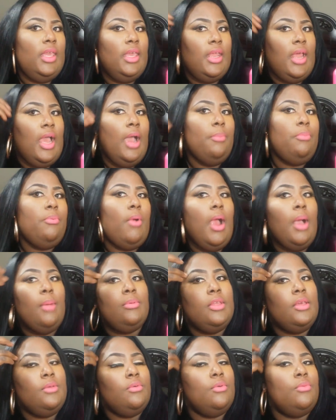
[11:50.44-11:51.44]
And I
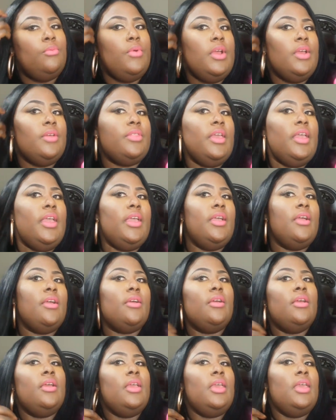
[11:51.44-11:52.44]
probably will wear the
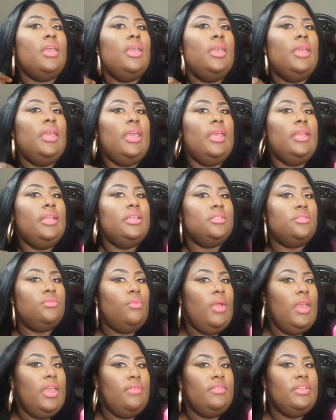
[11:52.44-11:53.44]
hair in
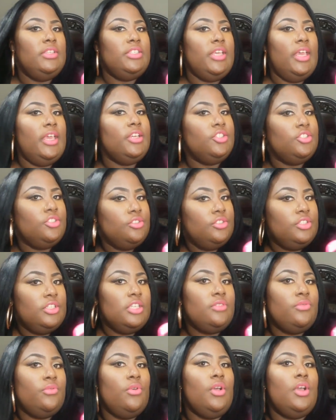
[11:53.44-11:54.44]
this wavy texture
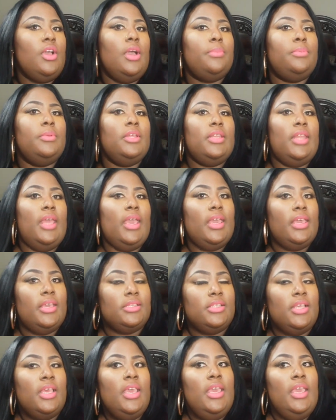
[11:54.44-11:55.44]
just for a couple of
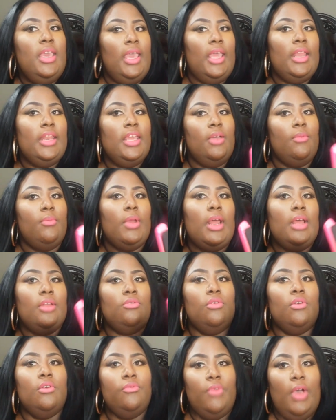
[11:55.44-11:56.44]
days, and then when
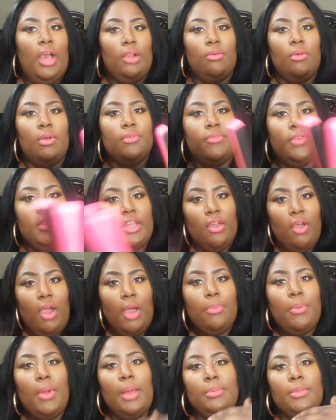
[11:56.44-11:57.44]
I do a follow-up video,
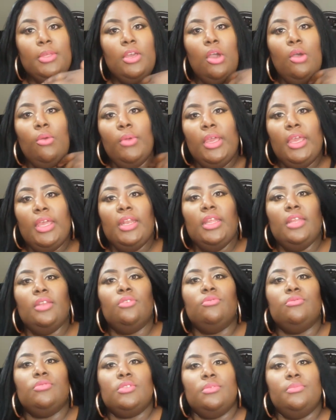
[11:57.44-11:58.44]
I'll probably go in
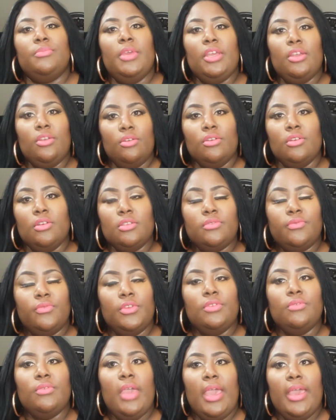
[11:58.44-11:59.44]
and do some big curls
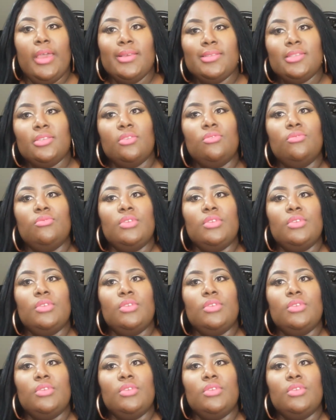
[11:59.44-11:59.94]
for you guys